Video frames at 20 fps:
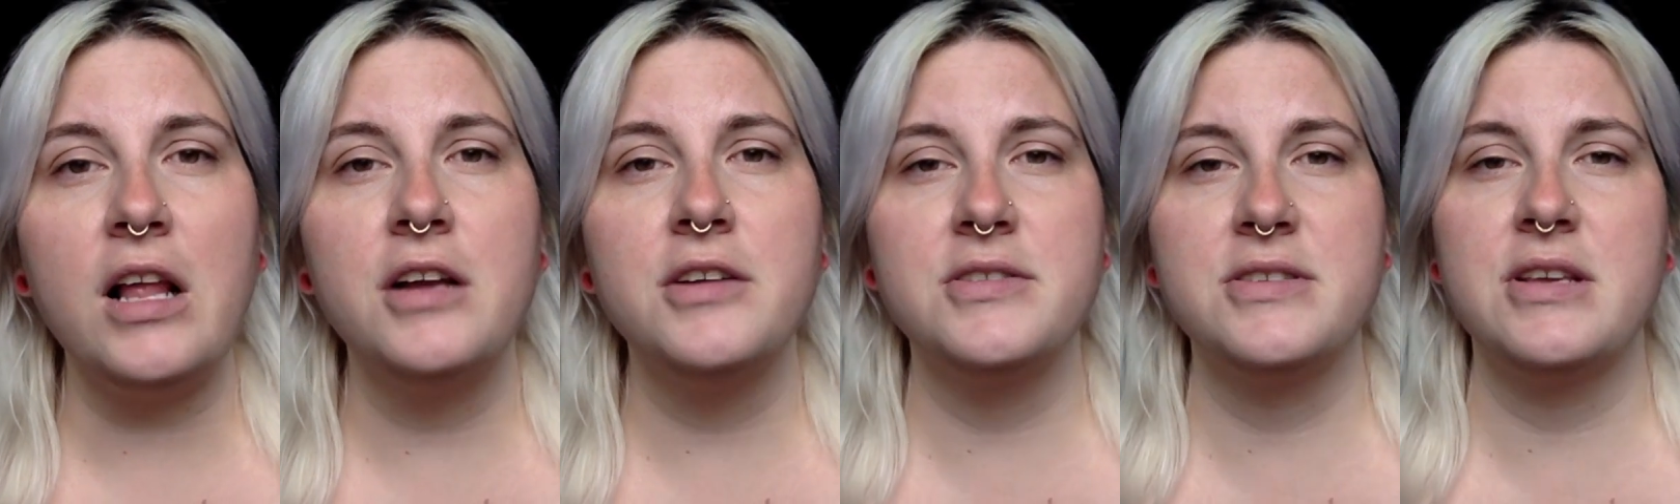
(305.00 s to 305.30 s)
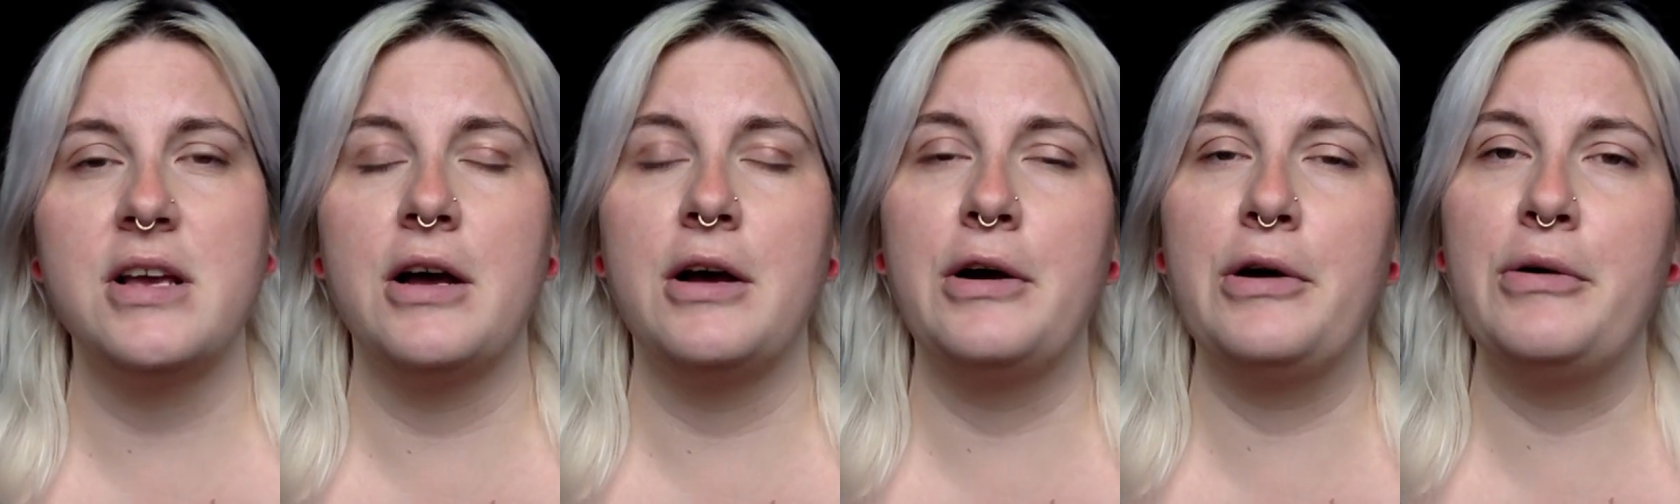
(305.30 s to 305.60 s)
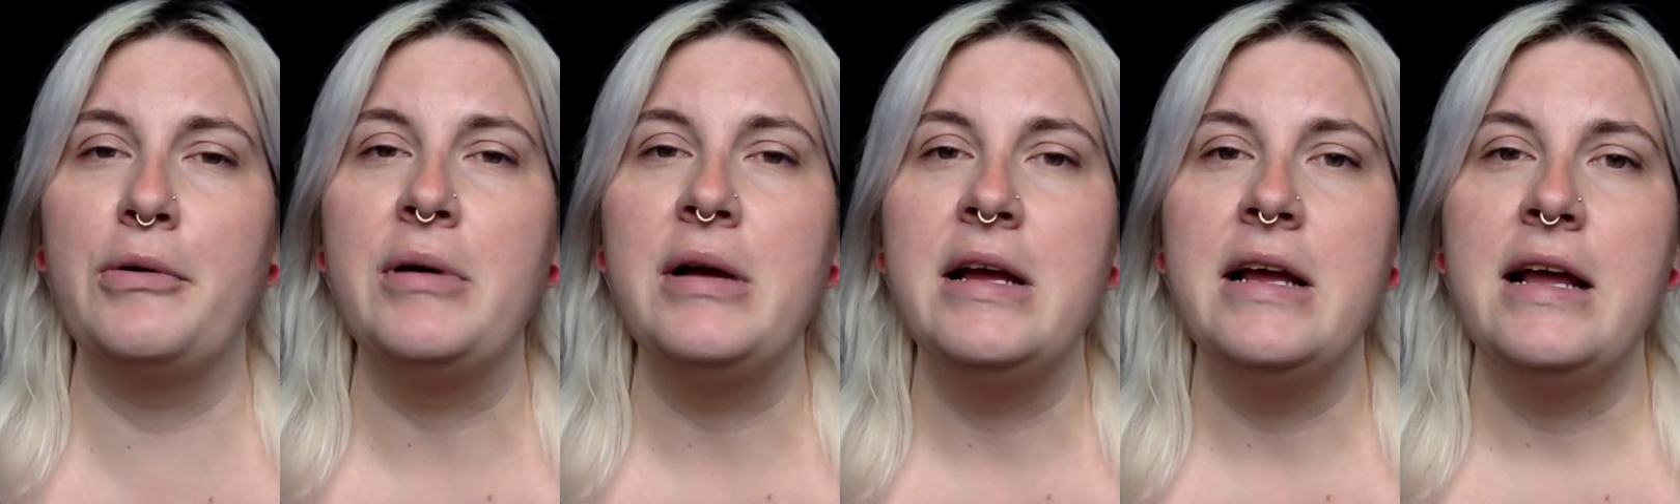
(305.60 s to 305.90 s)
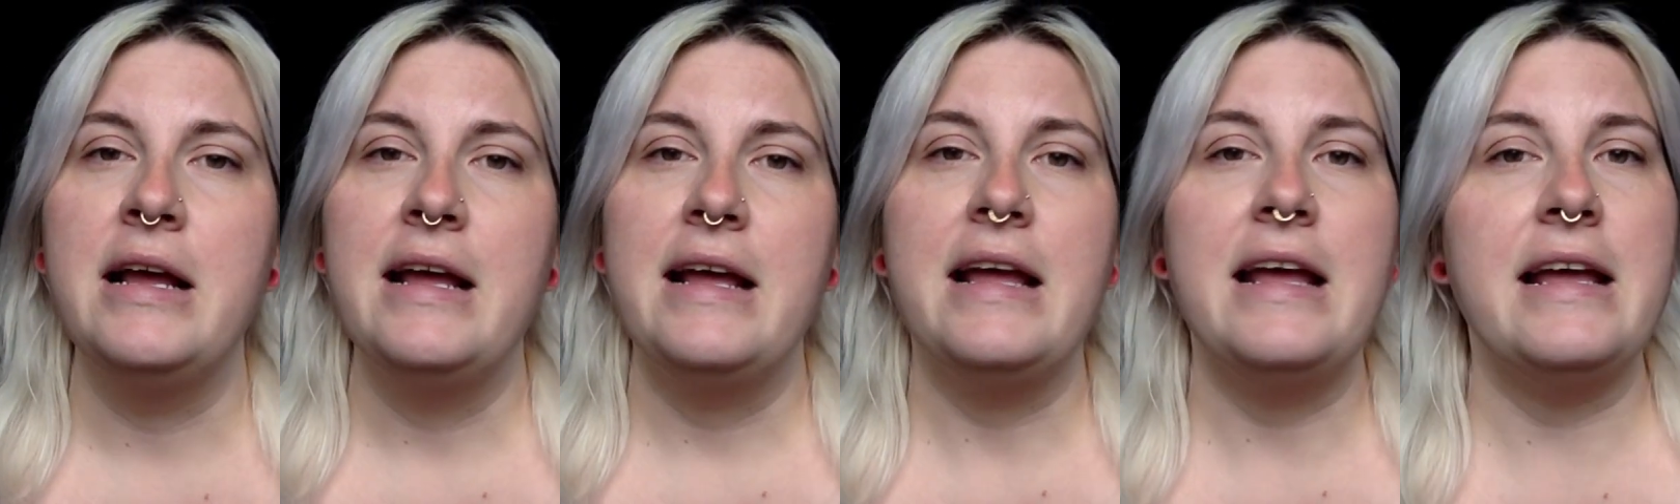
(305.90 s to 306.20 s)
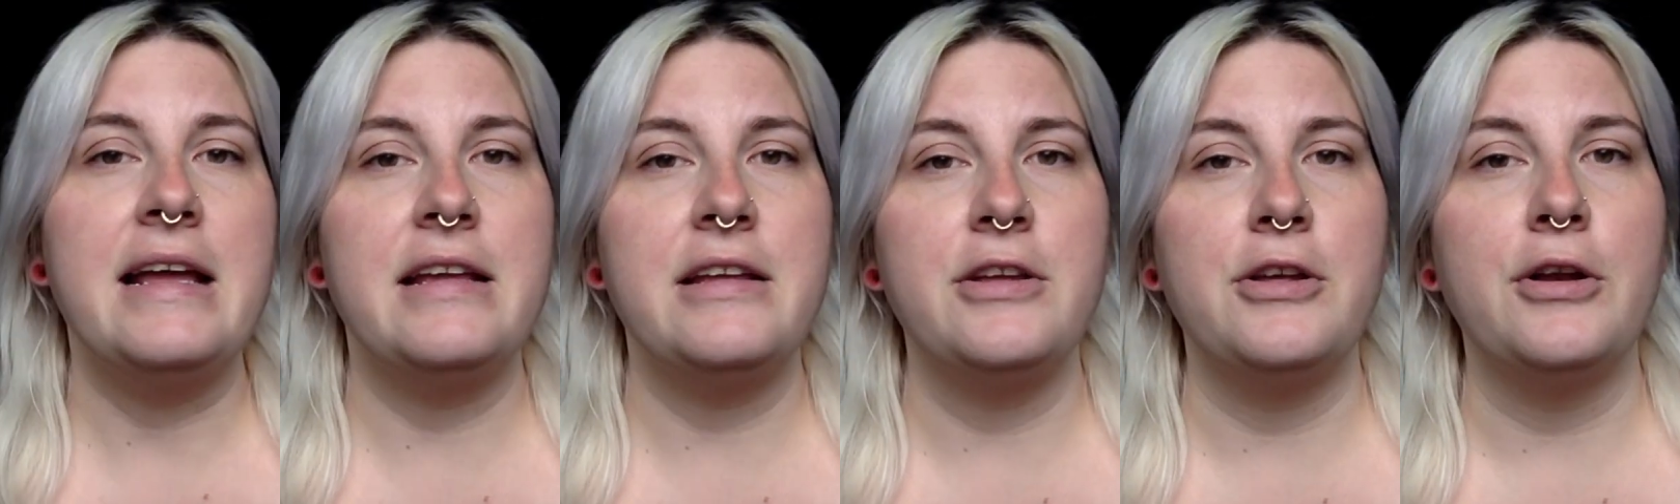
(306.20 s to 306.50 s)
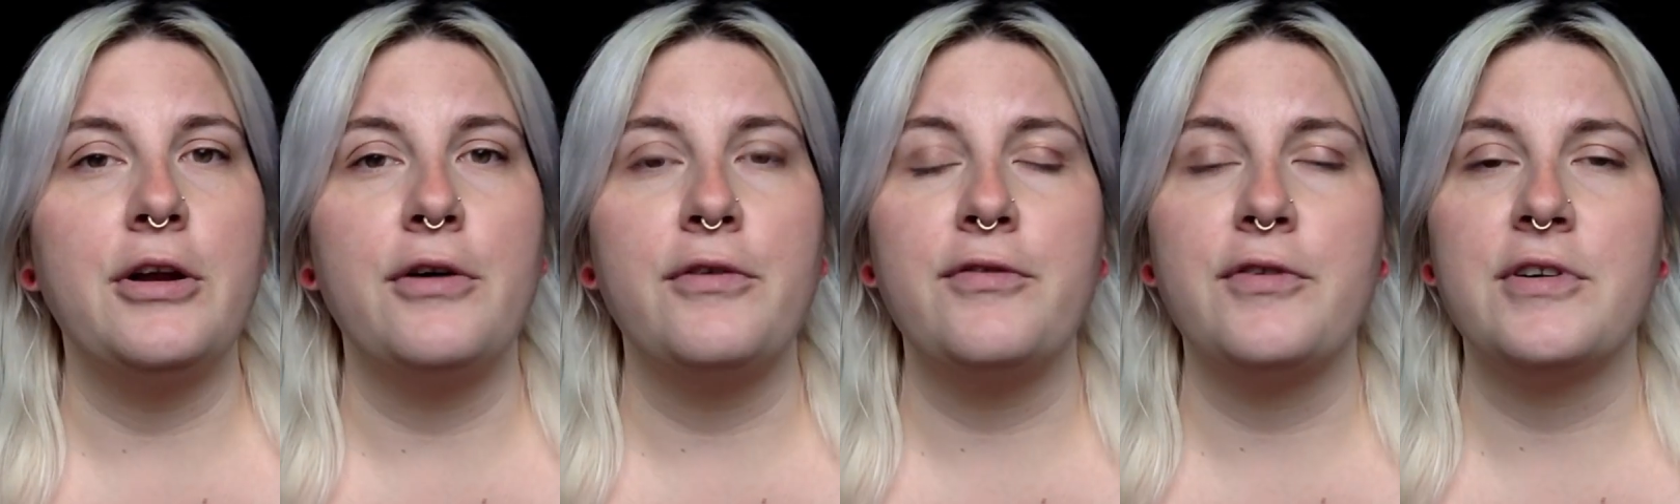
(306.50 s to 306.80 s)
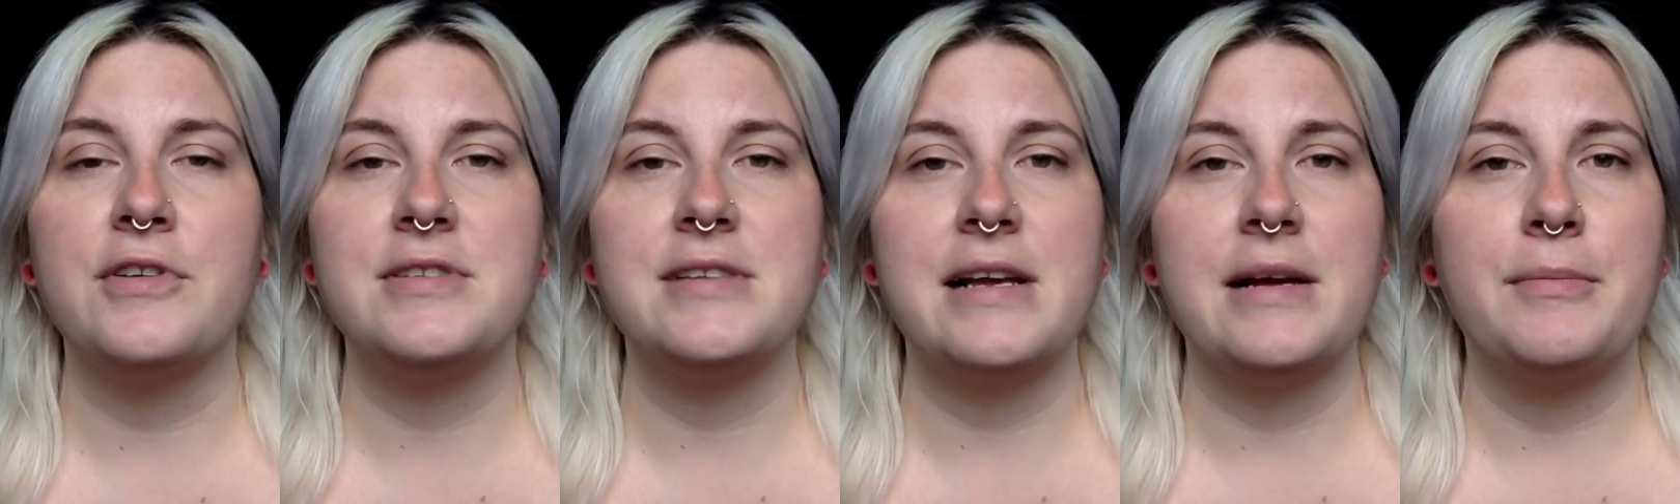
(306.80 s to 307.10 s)
So, for
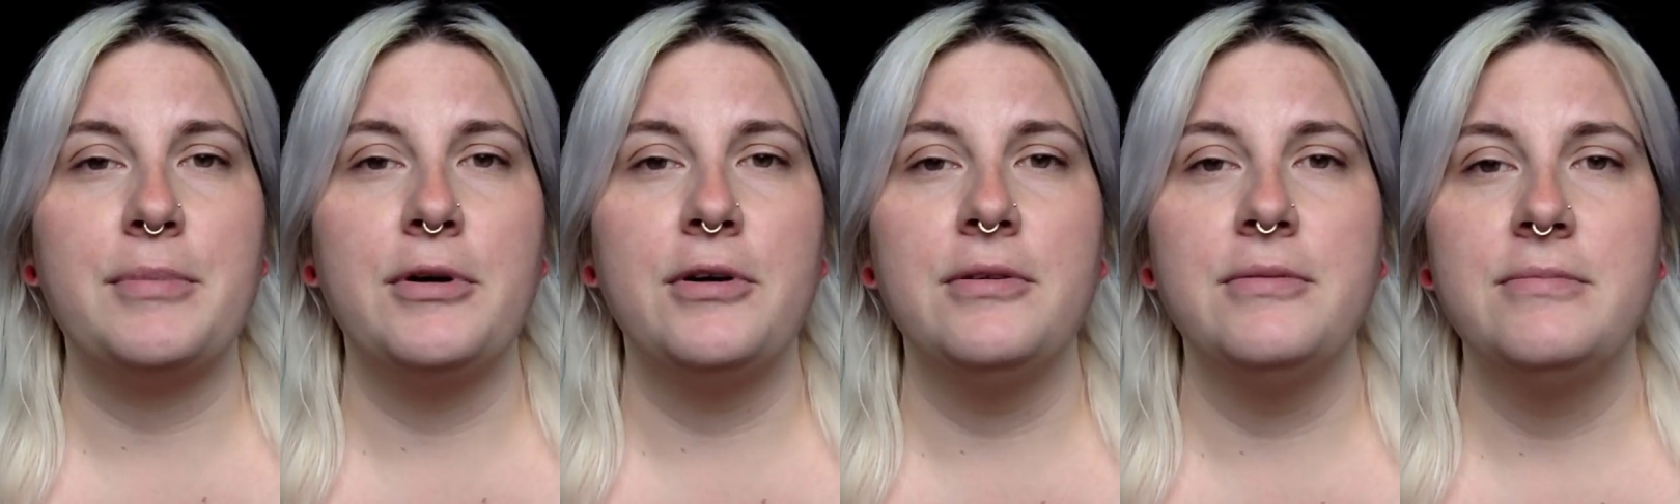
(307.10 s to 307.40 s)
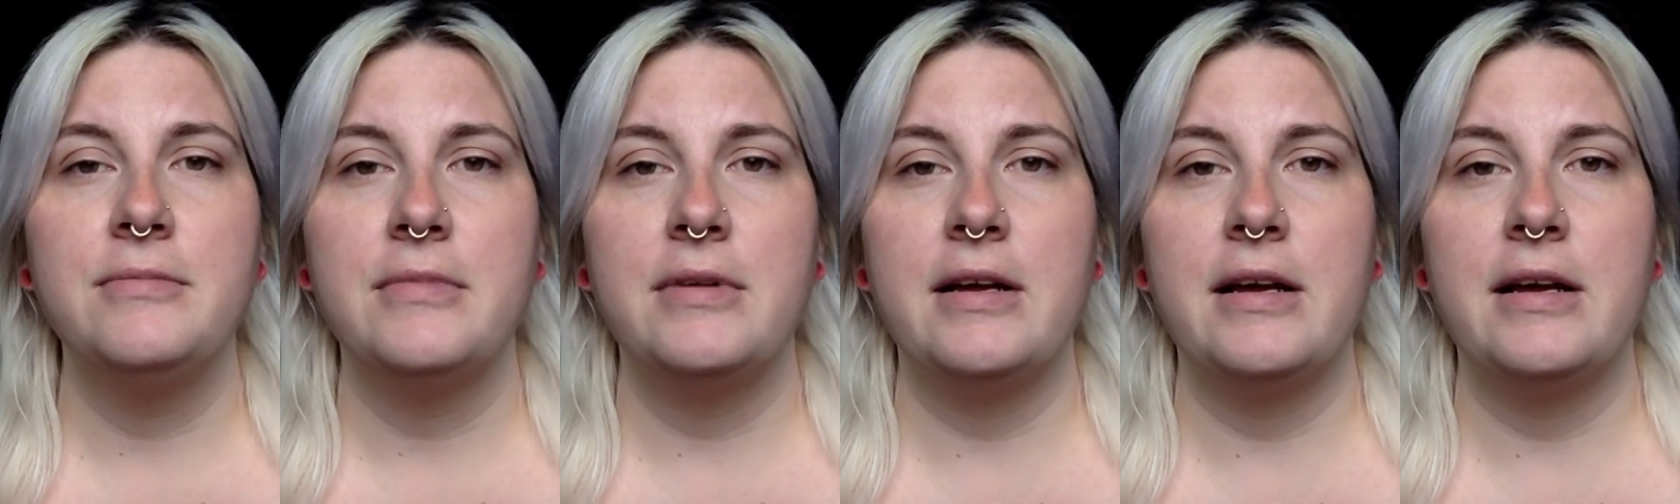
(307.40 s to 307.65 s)
example,